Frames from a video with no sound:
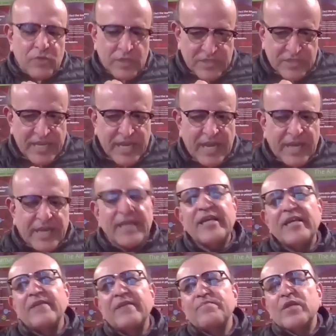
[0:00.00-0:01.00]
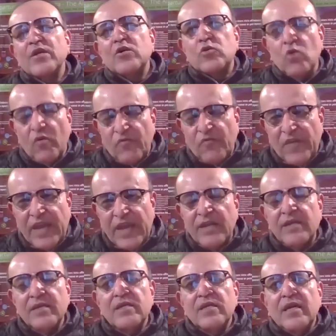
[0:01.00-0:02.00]
the GRE, TOEFL,
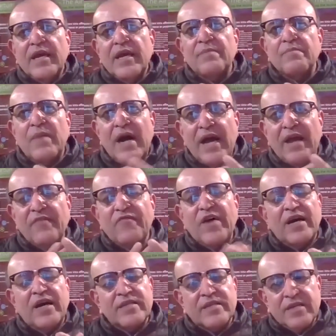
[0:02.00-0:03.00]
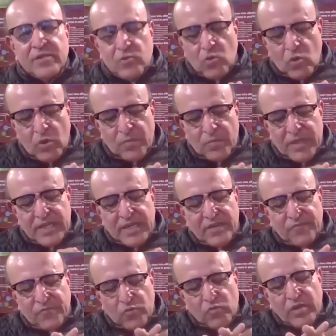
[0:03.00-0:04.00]
and my father told me that
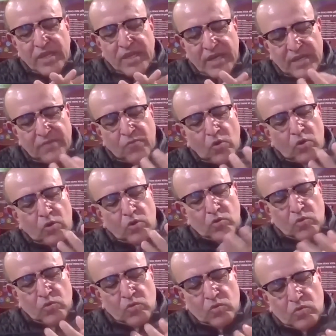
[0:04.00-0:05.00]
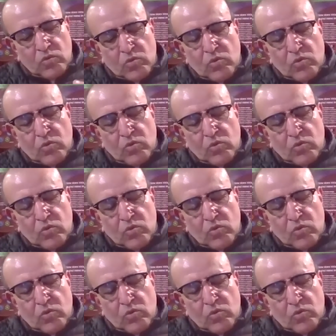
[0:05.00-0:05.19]
if you really want to